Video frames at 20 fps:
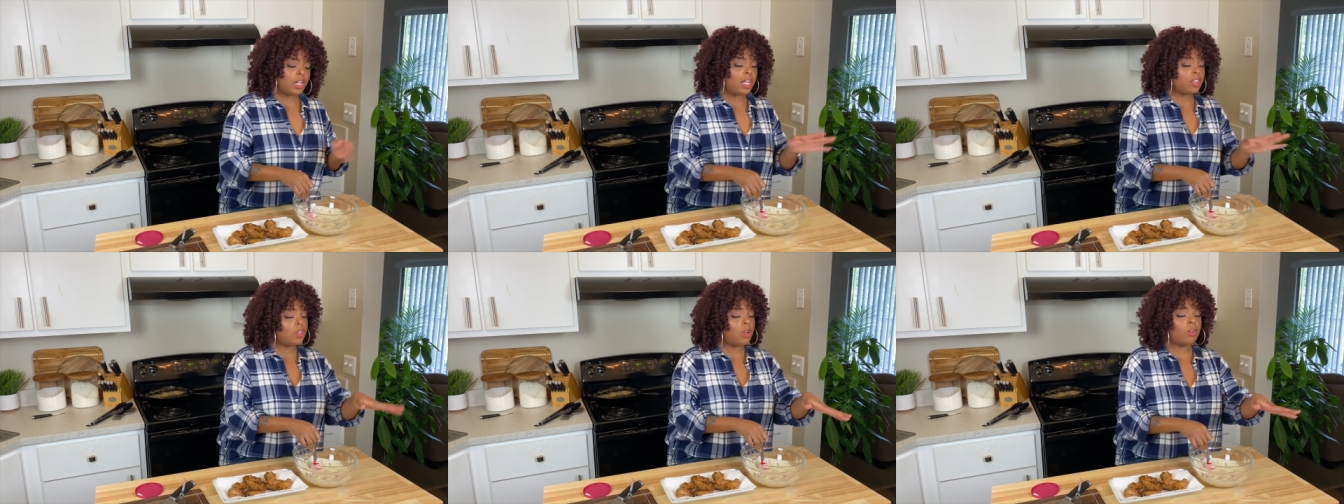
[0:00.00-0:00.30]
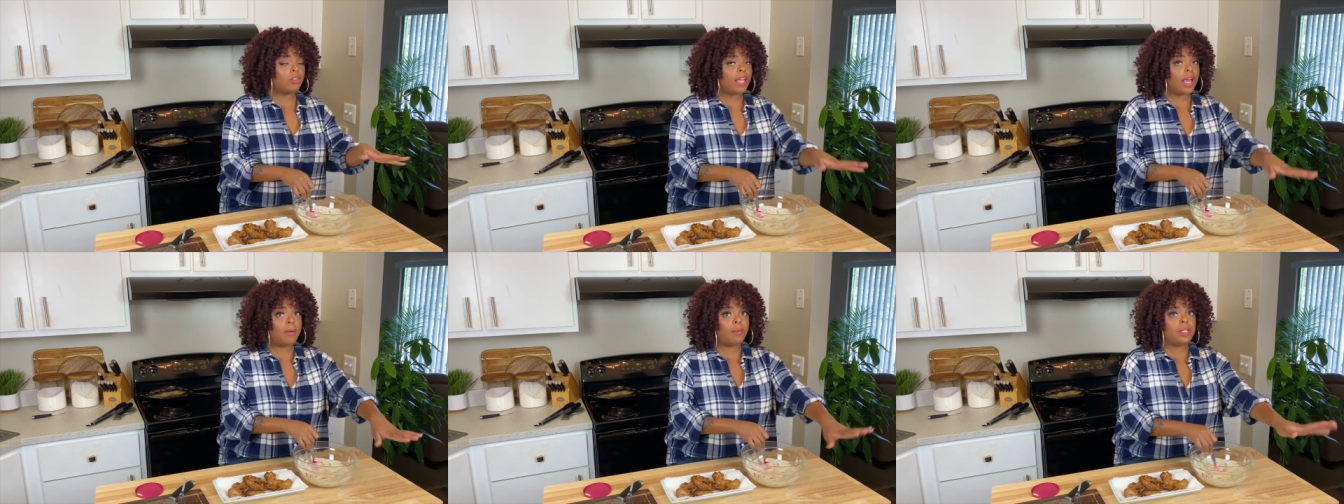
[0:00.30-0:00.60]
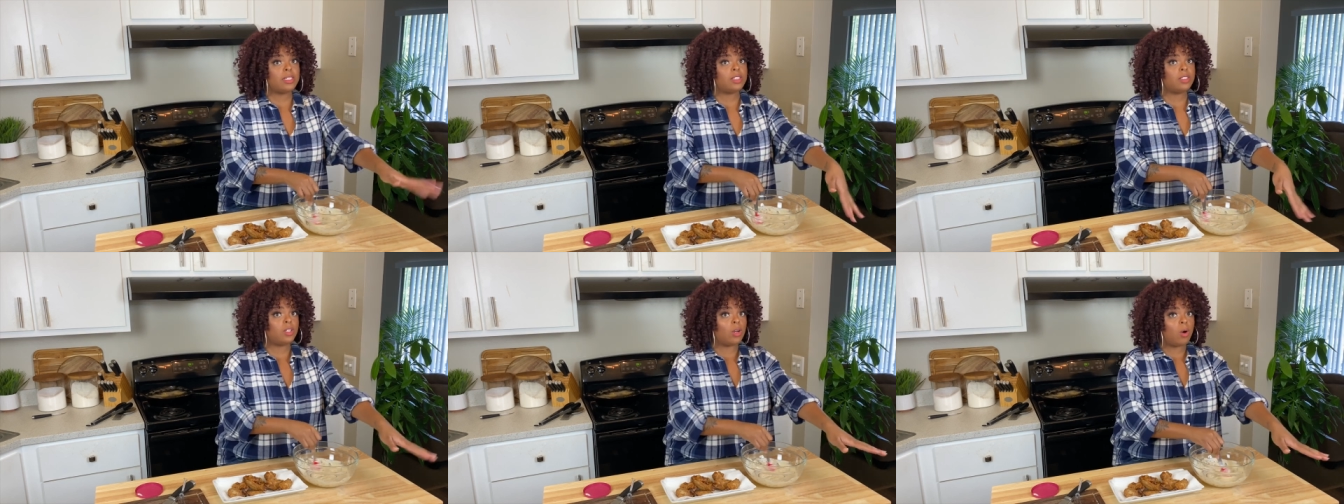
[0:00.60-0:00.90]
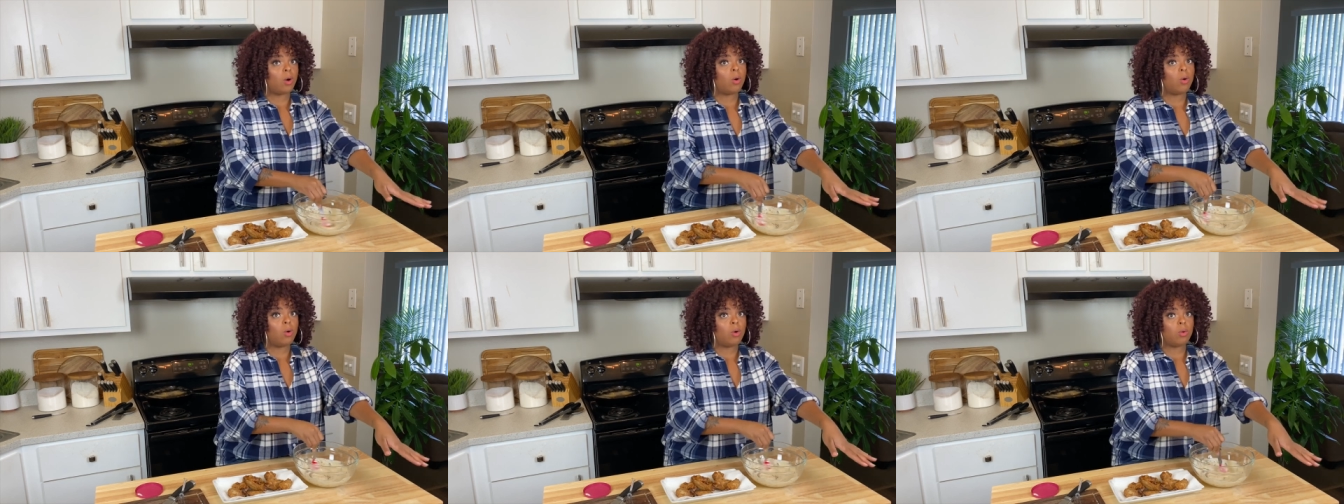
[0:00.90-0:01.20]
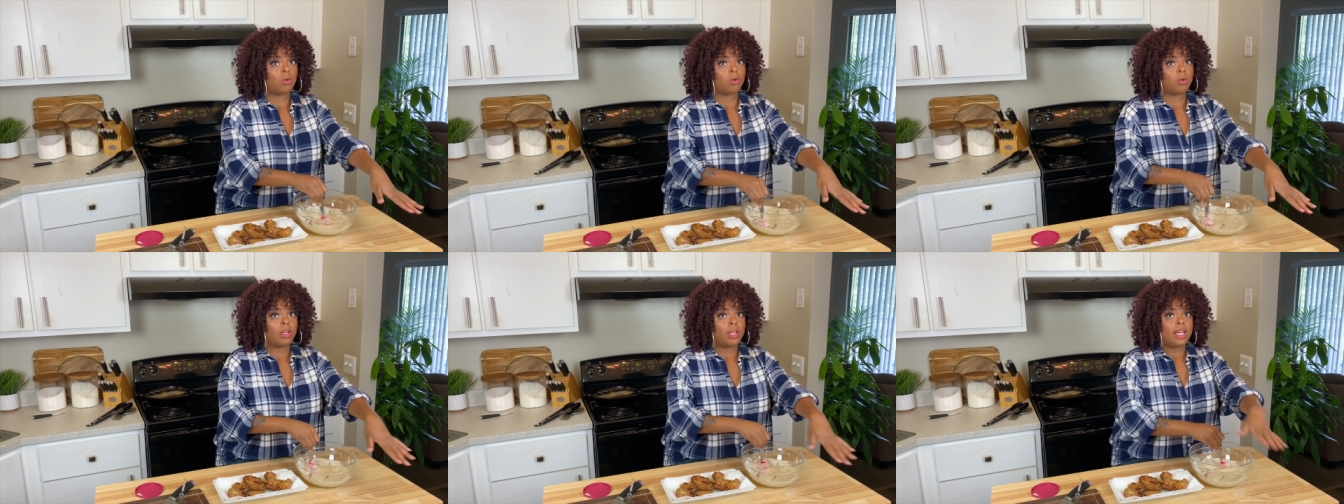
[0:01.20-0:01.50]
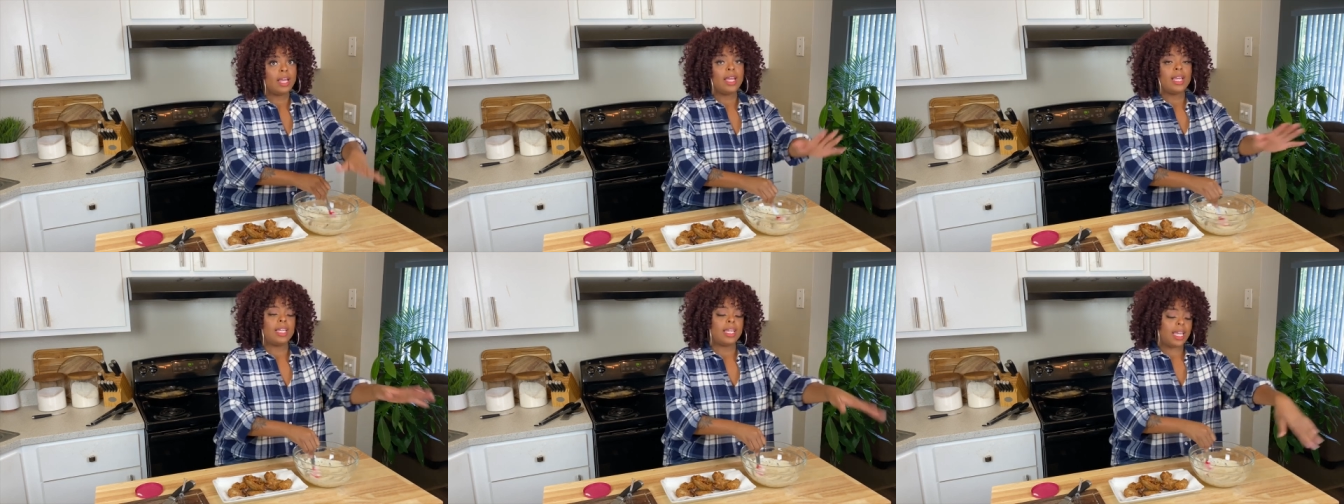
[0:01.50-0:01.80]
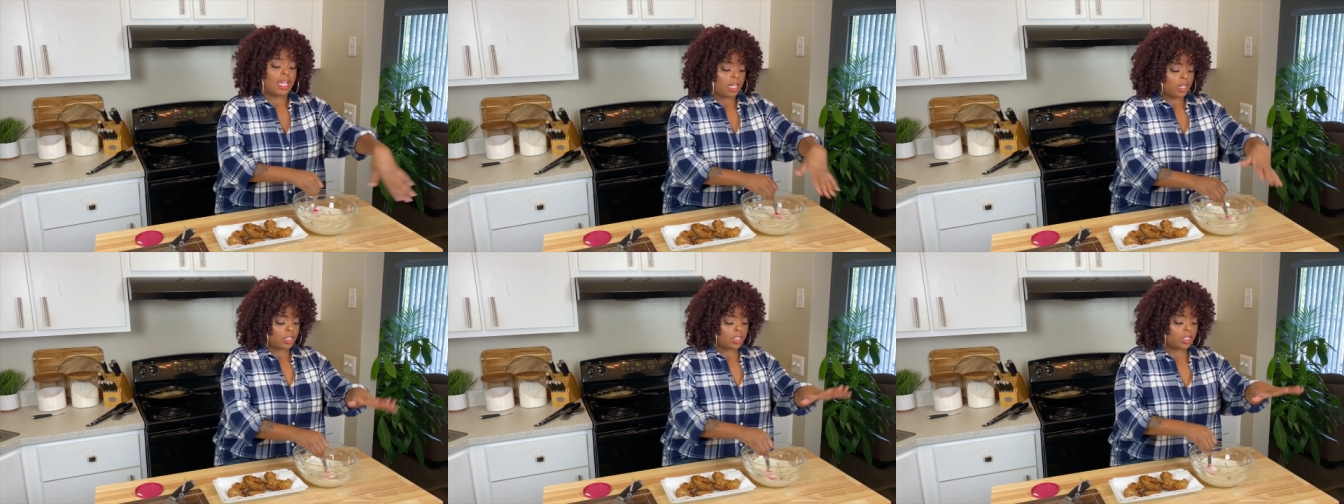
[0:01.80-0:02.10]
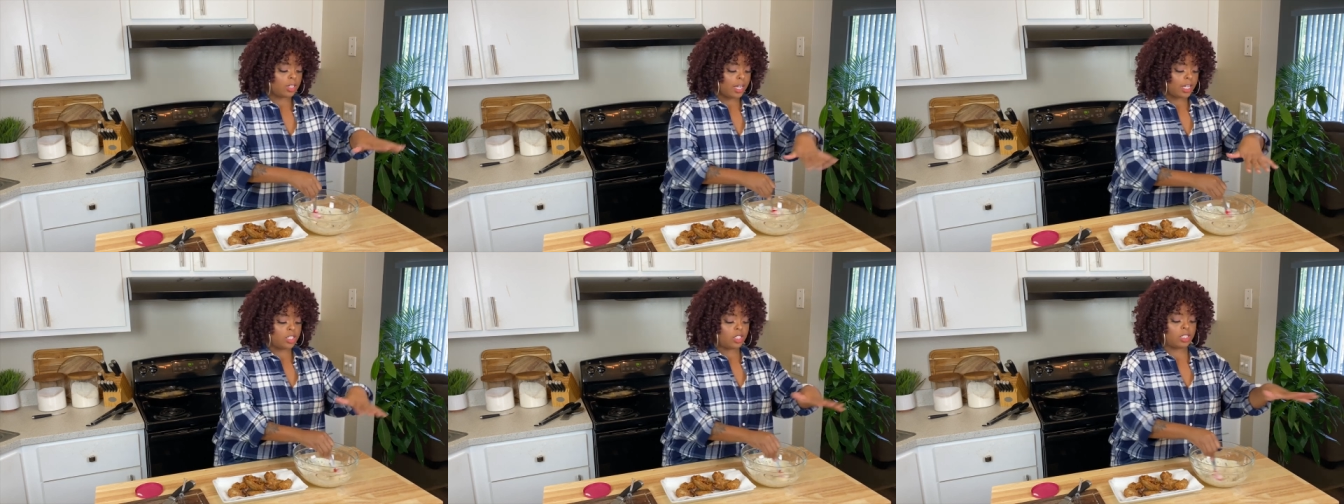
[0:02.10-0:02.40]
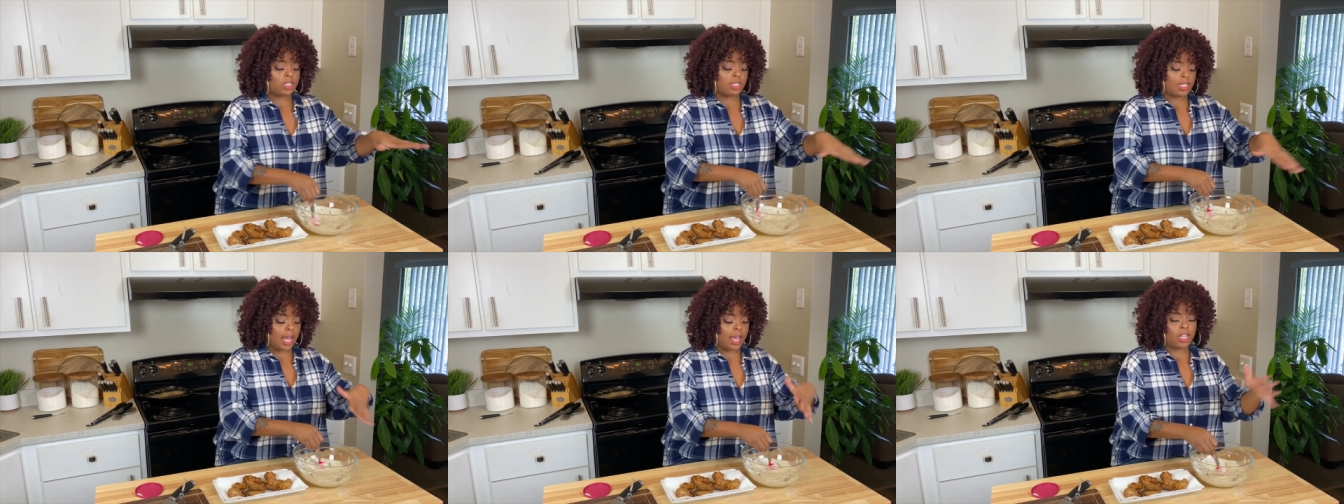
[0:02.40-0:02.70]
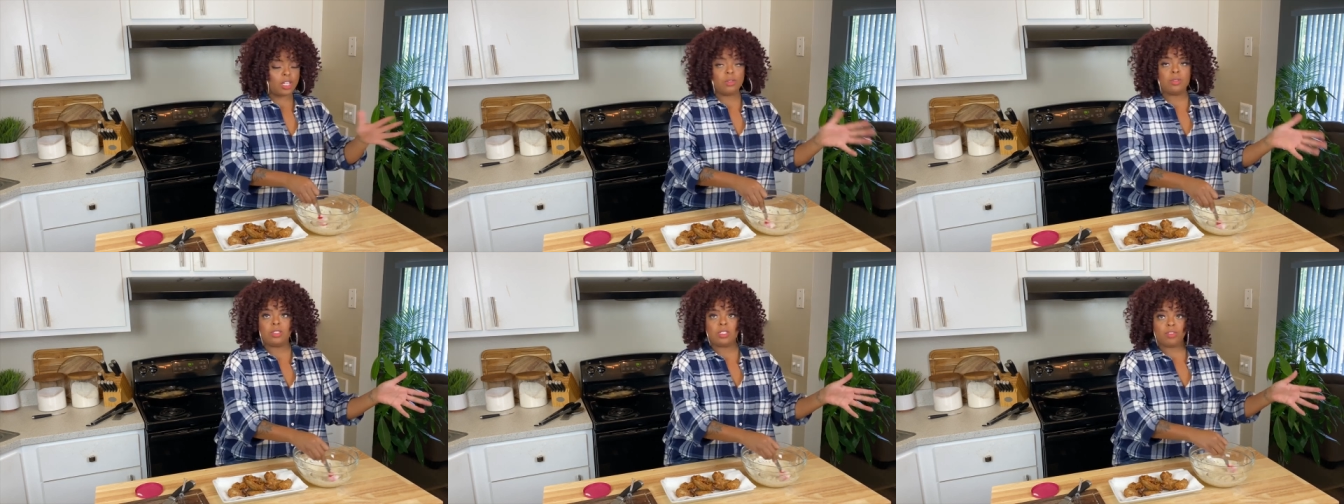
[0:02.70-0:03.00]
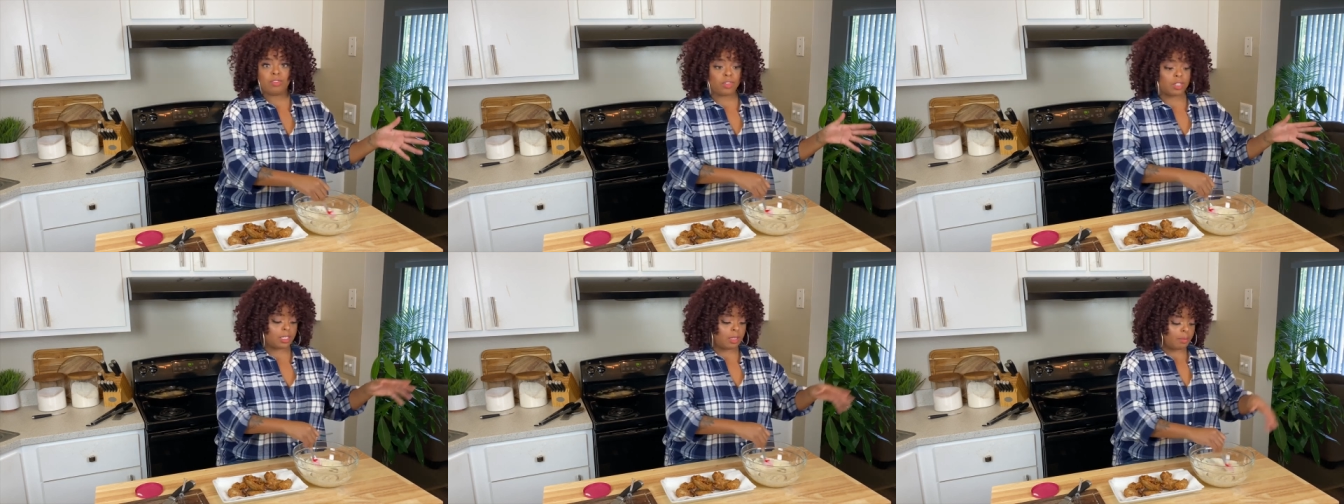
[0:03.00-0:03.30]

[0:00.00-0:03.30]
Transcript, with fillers: Not the, that wasn't the whole canister. I just I used it for